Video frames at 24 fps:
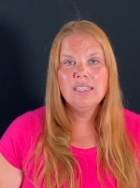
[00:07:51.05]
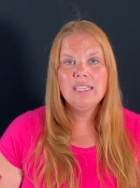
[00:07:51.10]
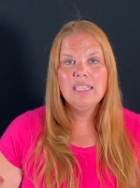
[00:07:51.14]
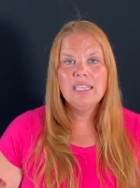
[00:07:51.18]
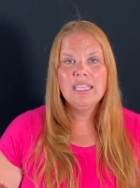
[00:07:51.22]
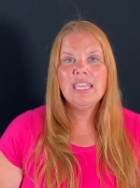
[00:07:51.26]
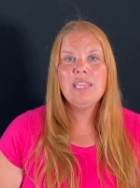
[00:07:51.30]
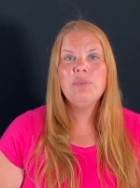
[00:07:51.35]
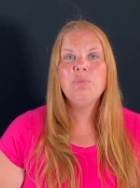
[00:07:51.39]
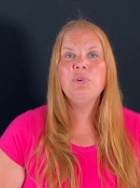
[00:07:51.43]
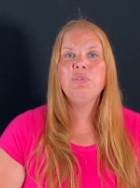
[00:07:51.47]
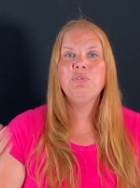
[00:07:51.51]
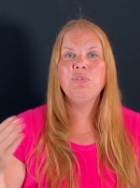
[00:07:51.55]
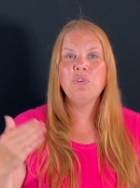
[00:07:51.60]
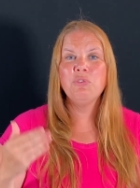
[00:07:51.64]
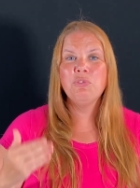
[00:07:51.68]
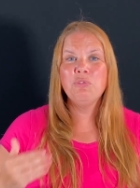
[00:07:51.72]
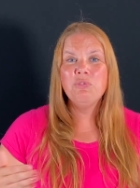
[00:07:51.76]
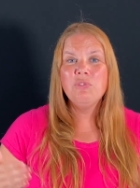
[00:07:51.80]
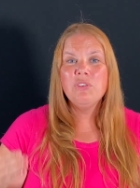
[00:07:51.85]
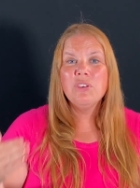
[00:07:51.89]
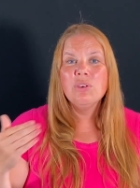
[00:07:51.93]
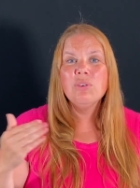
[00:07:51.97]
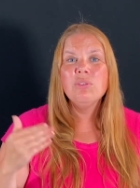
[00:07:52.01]
He will
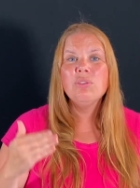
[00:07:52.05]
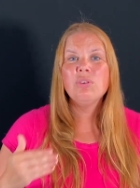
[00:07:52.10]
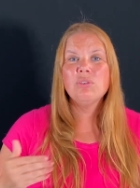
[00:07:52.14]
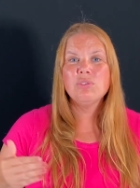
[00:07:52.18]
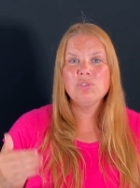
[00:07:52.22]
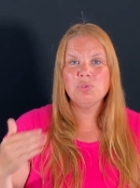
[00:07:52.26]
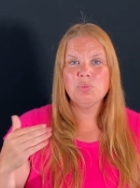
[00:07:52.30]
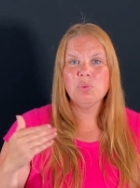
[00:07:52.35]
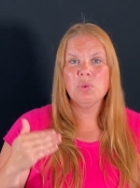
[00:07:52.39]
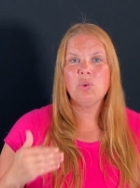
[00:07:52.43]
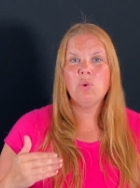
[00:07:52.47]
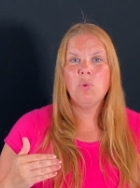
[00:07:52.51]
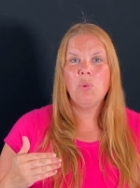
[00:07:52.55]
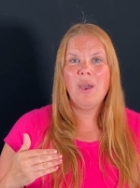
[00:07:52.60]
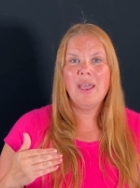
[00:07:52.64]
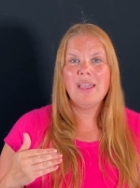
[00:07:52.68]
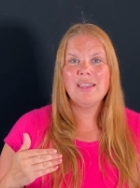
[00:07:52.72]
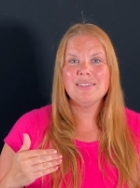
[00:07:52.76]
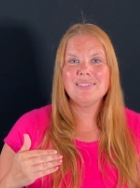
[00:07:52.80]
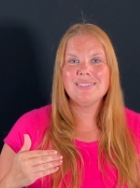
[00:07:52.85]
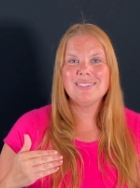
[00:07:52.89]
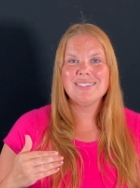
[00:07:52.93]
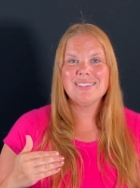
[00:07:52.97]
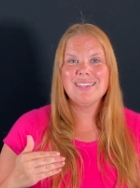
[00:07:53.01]
fulfill those
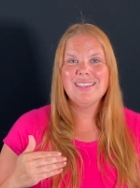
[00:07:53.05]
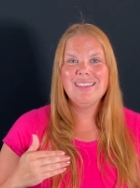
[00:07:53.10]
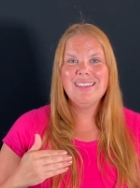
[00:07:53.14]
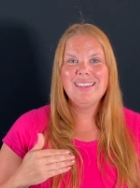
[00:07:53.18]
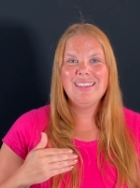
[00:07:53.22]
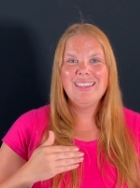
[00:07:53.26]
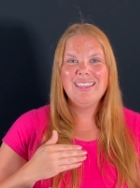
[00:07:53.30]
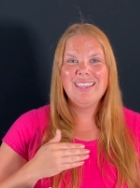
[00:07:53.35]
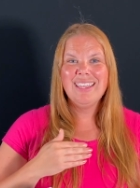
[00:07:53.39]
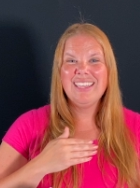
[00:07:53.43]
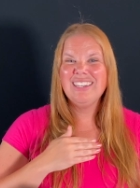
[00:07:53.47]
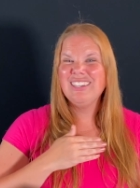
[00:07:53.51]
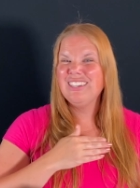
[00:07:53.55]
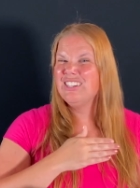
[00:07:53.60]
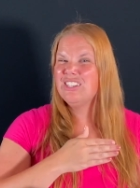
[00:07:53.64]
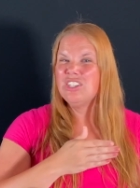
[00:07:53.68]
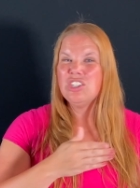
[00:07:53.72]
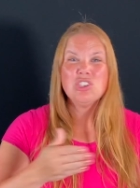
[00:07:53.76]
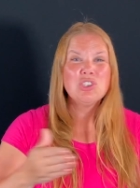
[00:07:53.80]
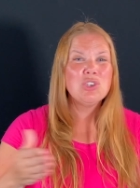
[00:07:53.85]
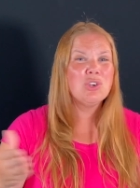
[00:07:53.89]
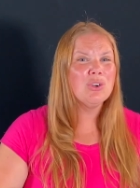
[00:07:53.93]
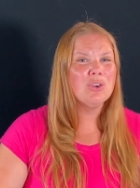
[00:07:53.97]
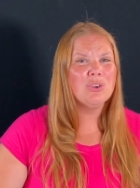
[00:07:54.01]
requests in an
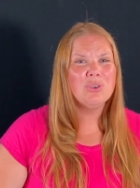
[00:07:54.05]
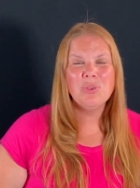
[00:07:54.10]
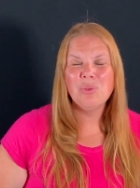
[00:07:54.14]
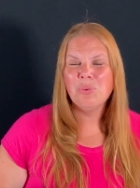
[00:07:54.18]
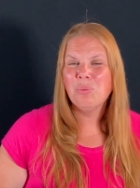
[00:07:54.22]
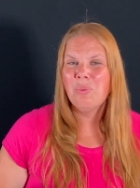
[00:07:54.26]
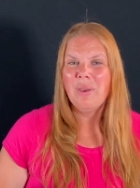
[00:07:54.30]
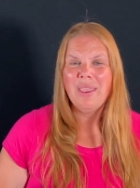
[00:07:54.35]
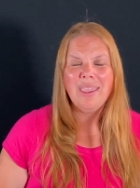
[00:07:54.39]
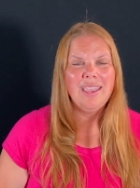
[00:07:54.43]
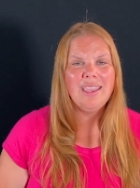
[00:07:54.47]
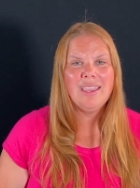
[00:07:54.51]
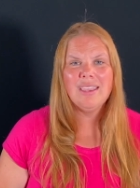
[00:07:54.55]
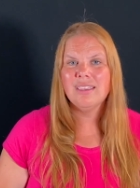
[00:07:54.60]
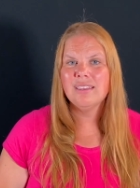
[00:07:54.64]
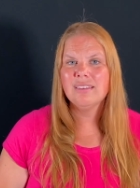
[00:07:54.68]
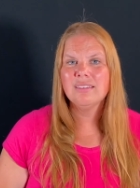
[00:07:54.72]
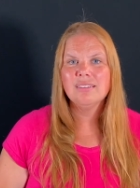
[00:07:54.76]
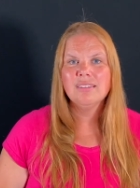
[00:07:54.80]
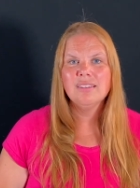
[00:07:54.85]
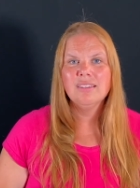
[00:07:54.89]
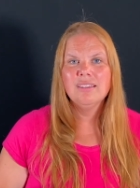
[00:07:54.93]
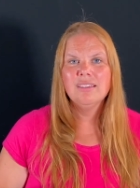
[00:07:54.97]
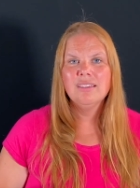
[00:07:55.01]
eternal way,